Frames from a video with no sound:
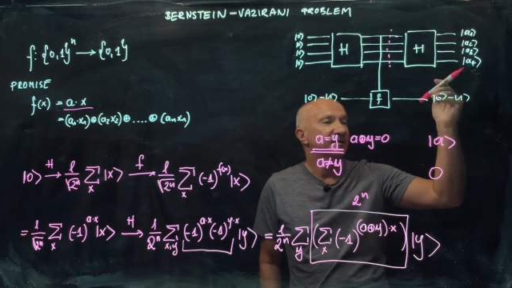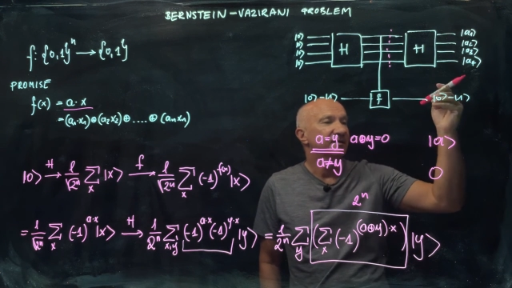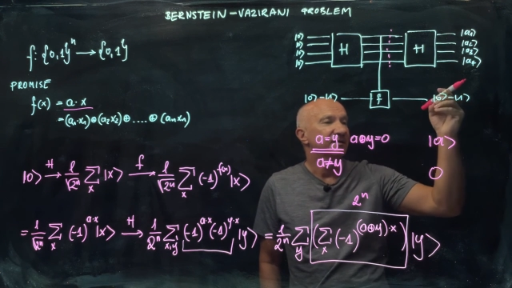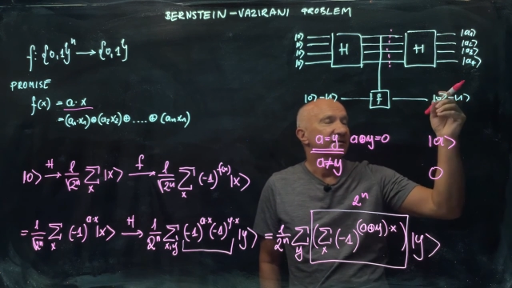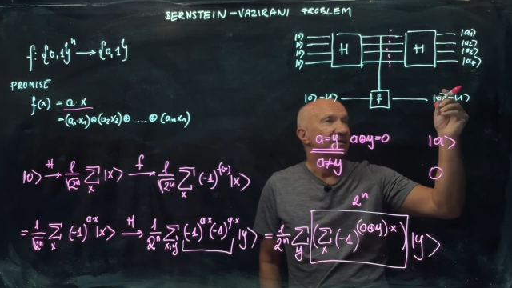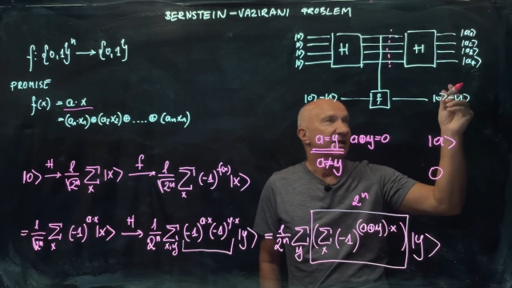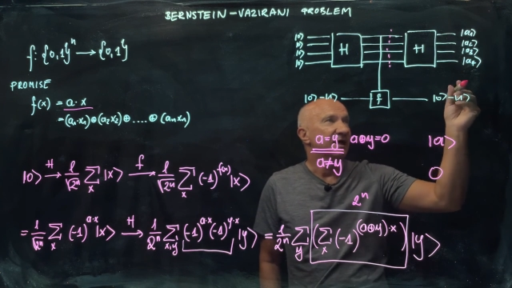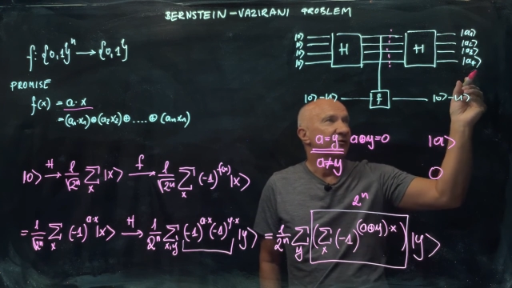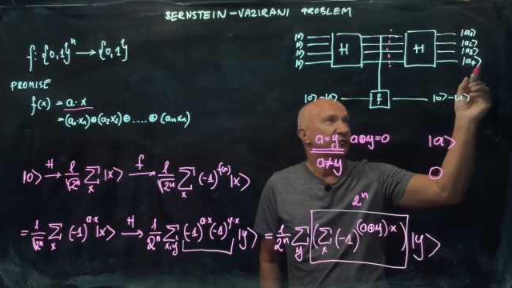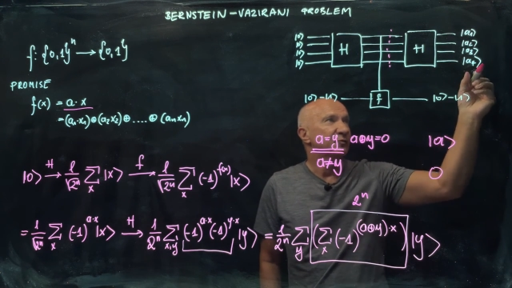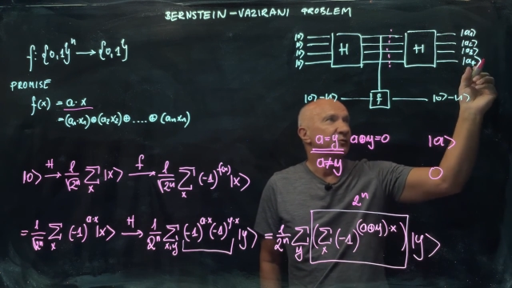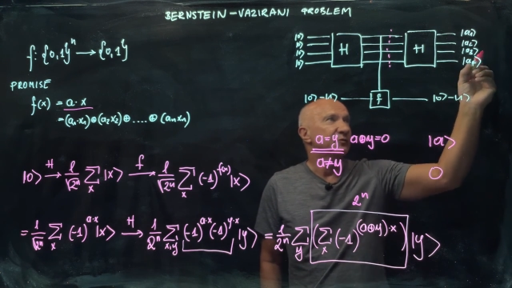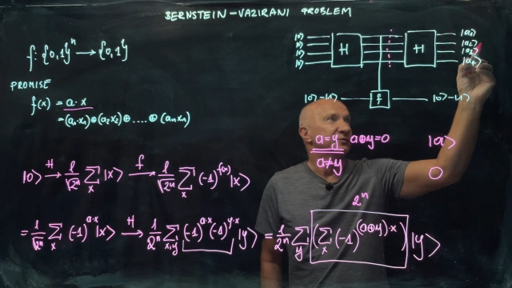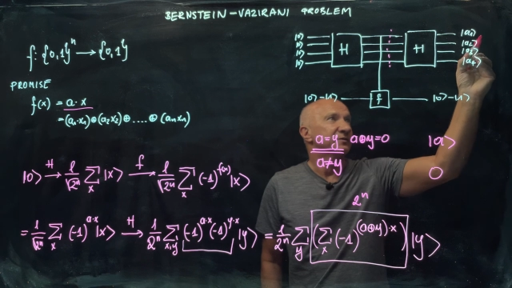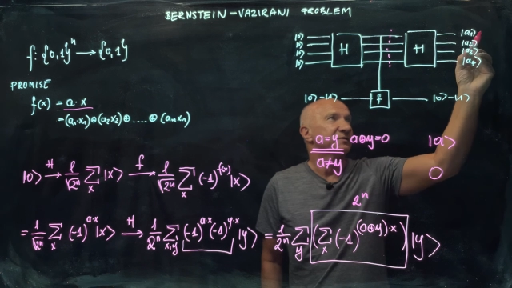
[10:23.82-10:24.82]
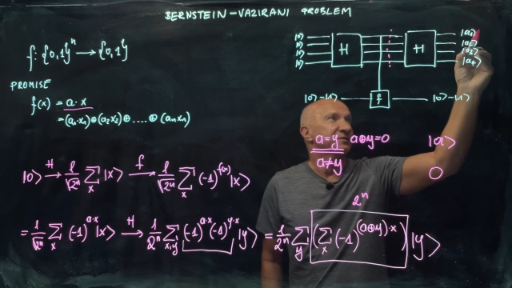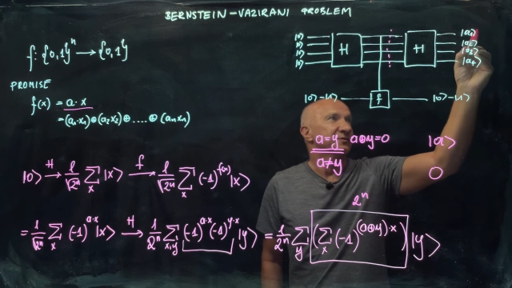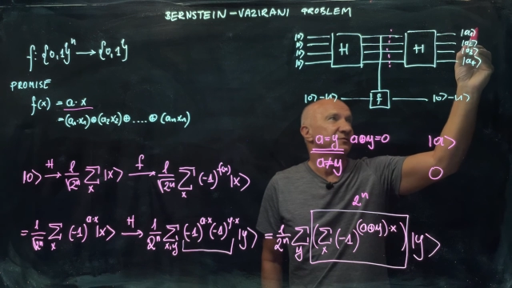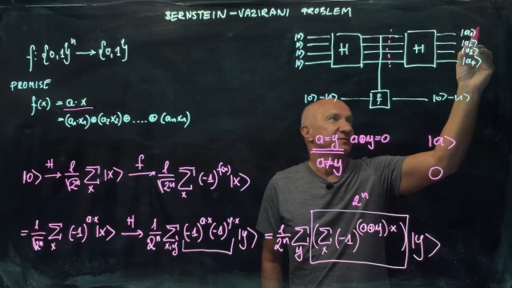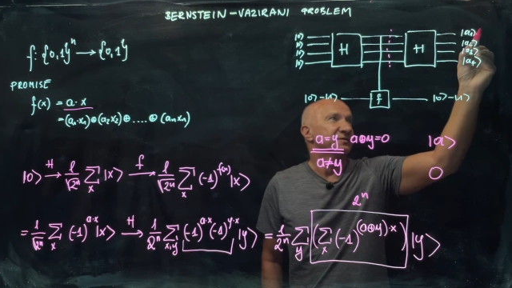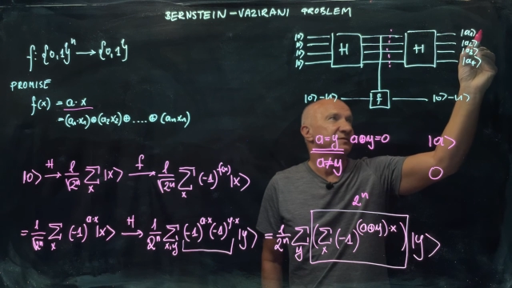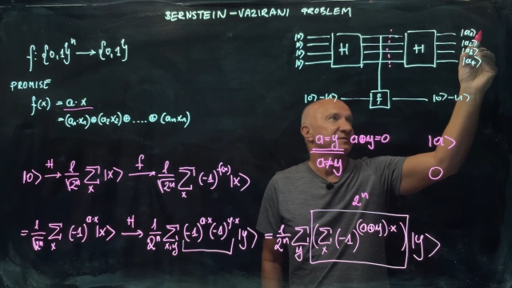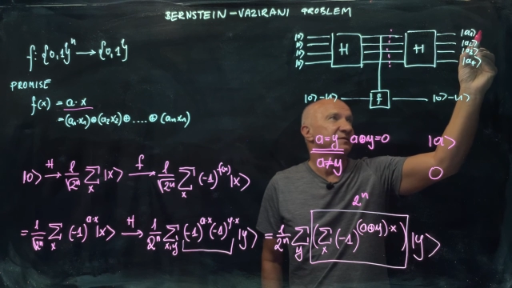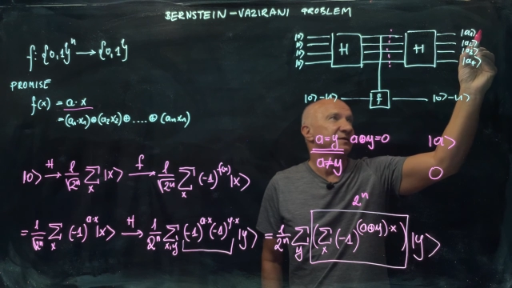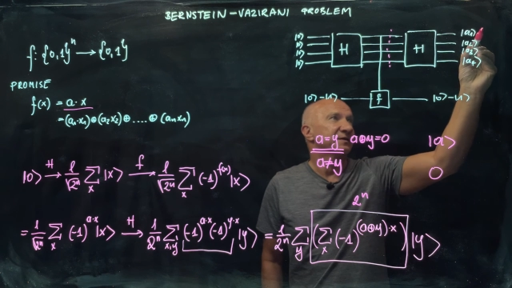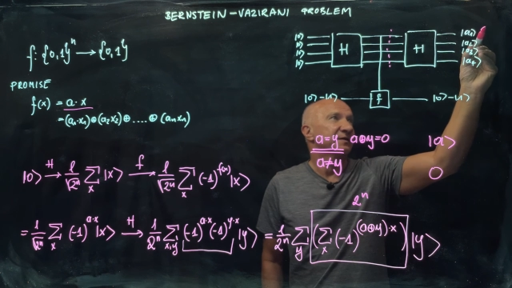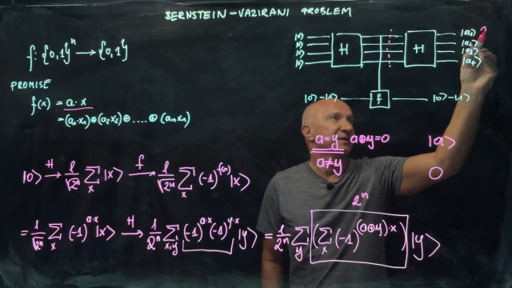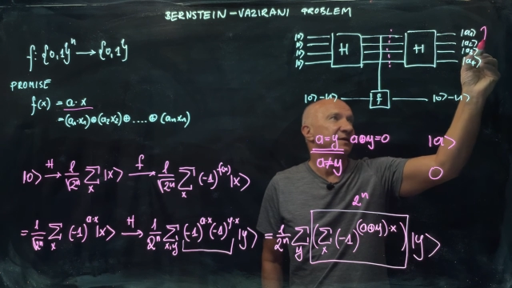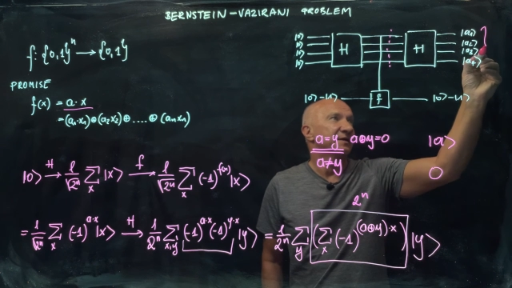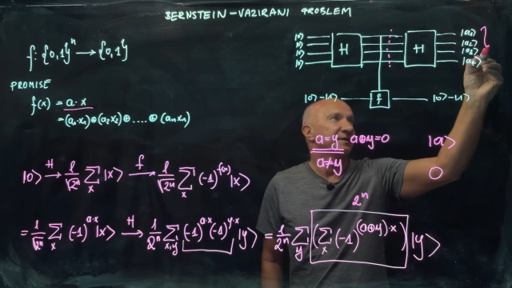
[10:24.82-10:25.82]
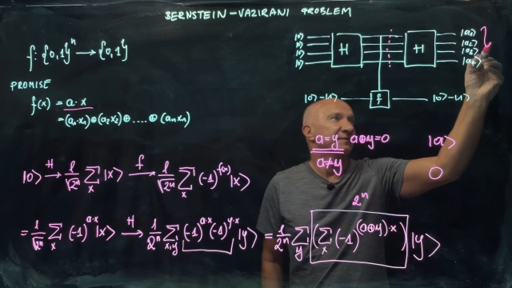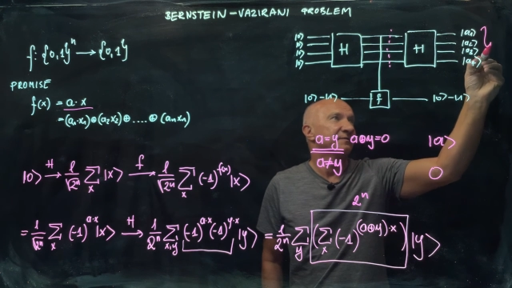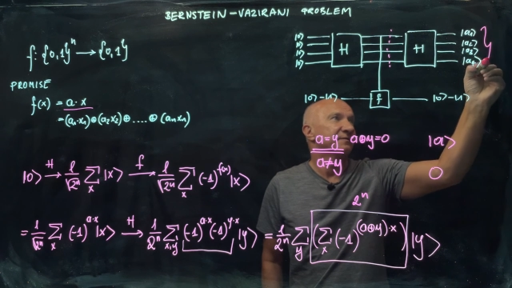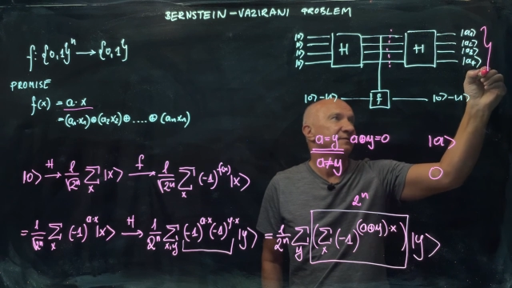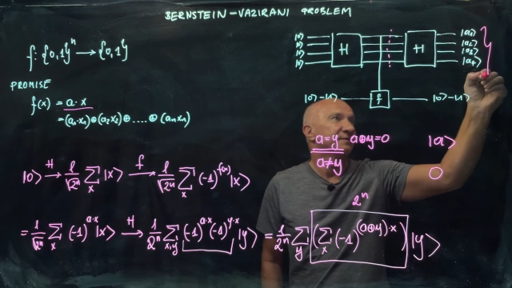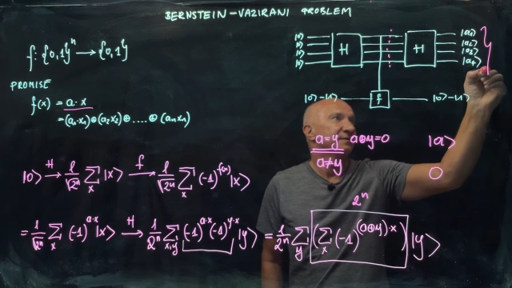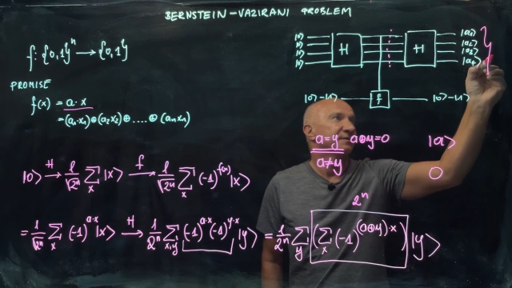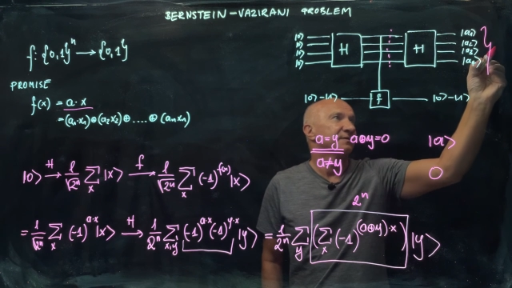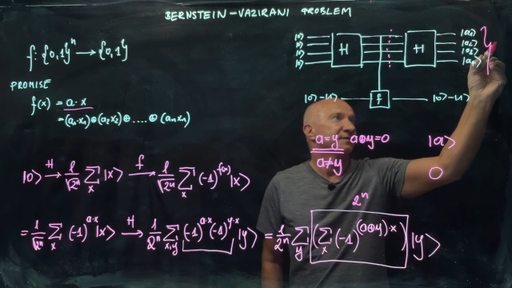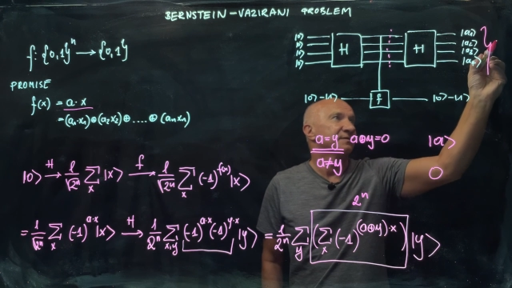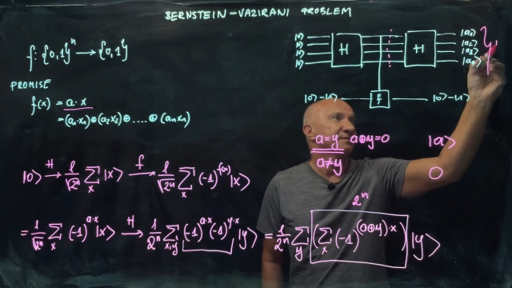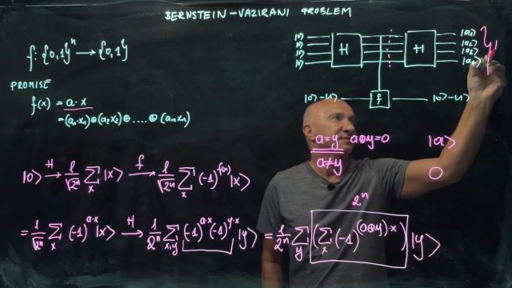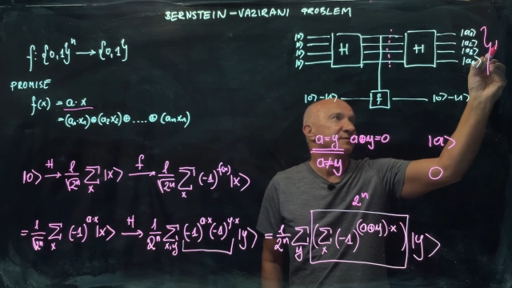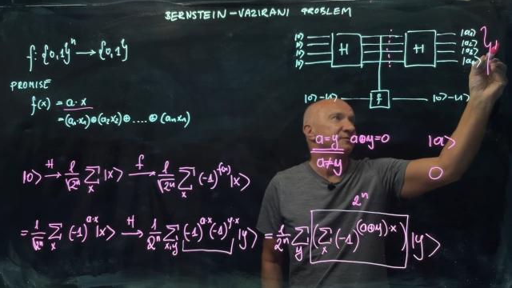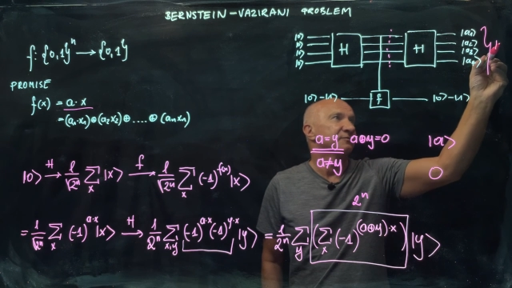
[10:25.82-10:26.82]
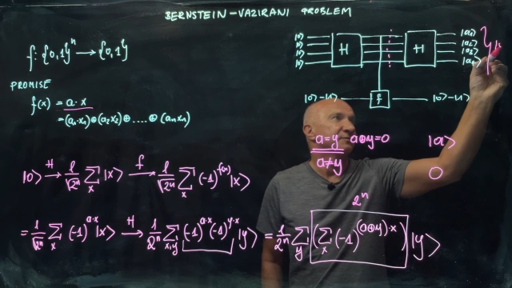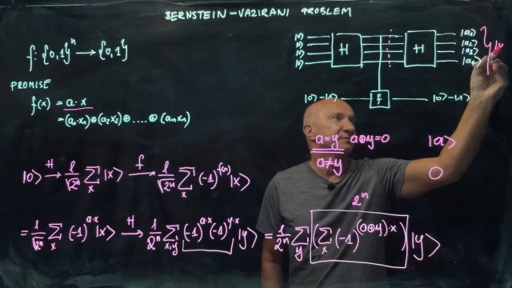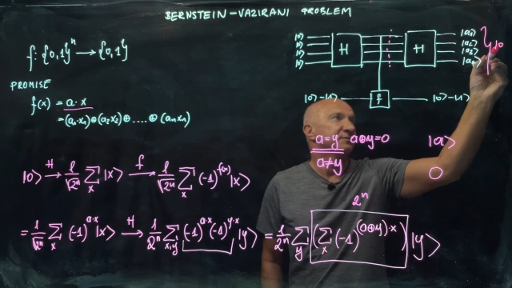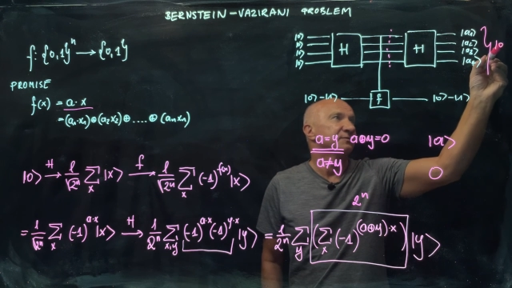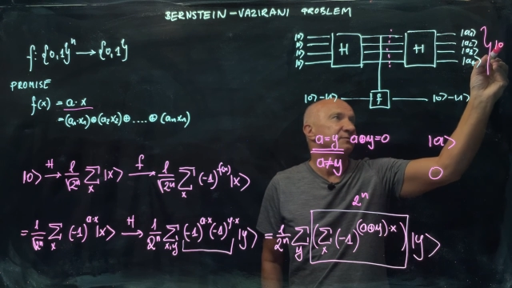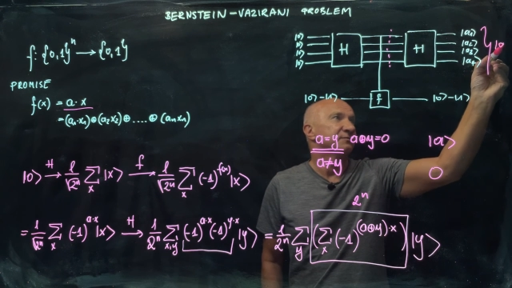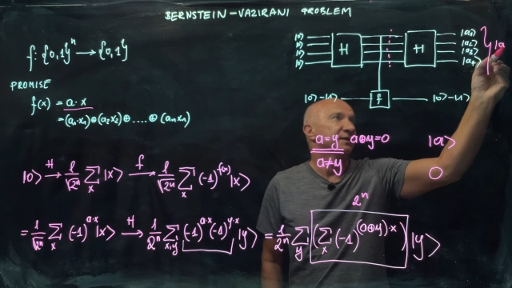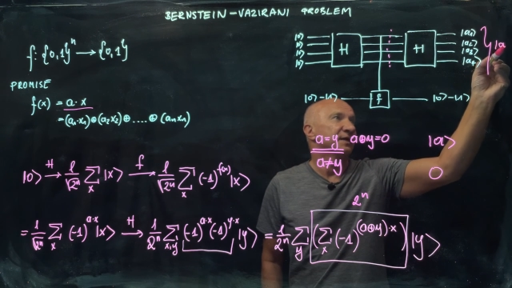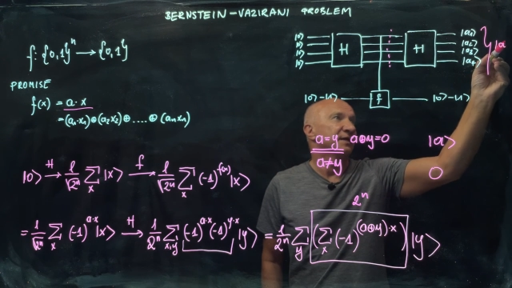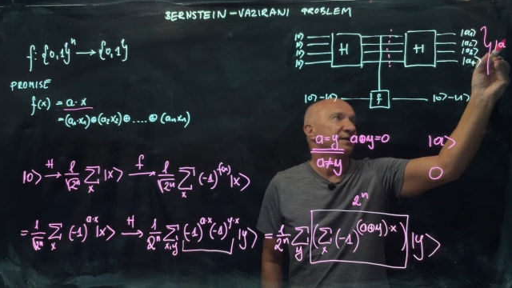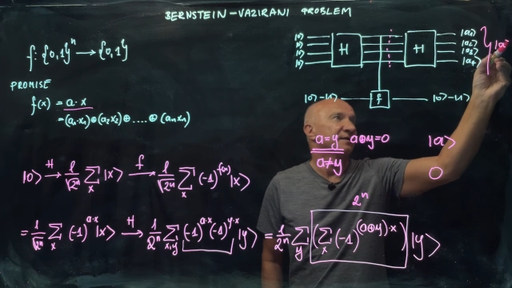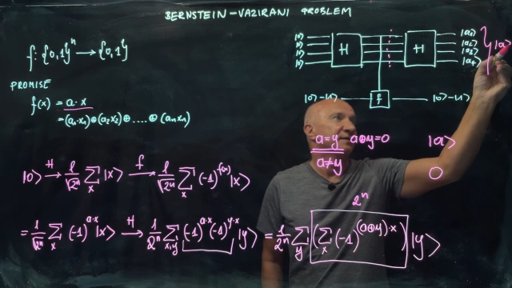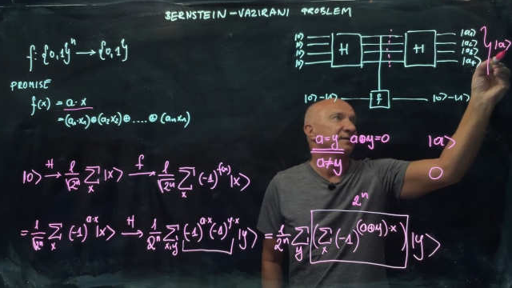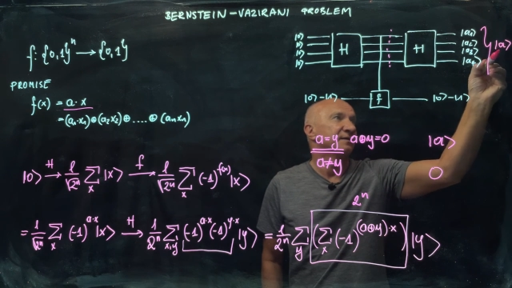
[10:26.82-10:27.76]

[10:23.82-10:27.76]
the output, so this thing here, is equal to A,